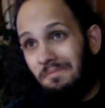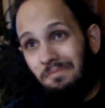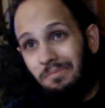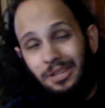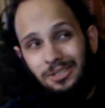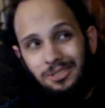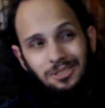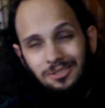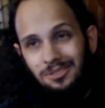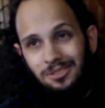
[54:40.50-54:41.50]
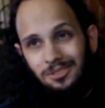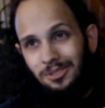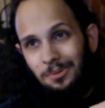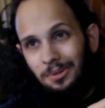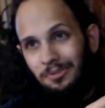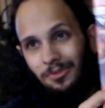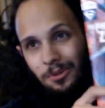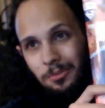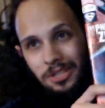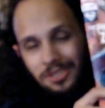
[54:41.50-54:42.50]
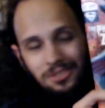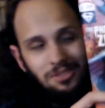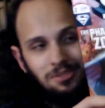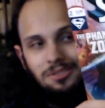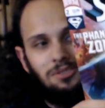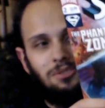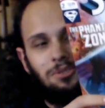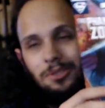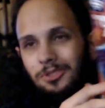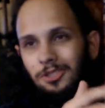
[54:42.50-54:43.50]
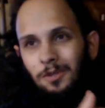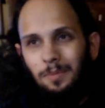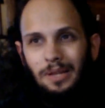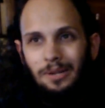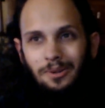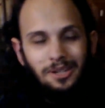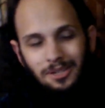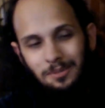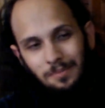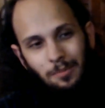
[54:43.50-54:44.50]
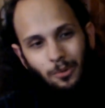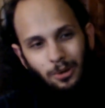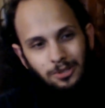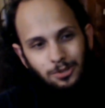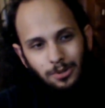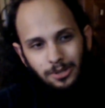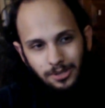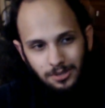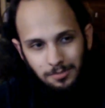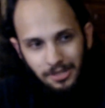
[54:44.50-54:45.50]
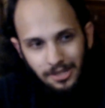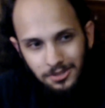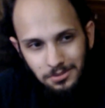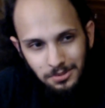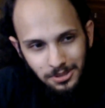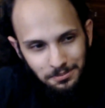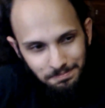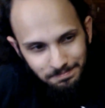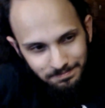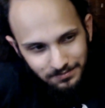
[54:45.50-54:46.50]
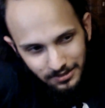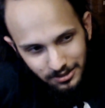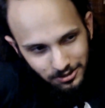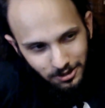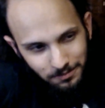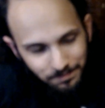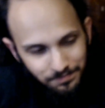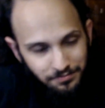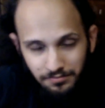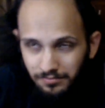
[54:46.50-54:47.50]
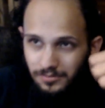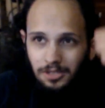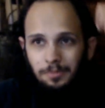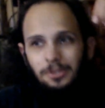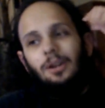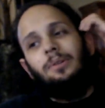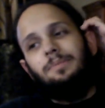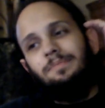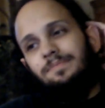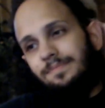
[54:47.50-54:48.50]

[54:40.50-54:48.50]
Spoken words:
Bendis is doing it for me. This is good Superman writing. I'm quite enjoying it, to be honest with you. So, keep it going.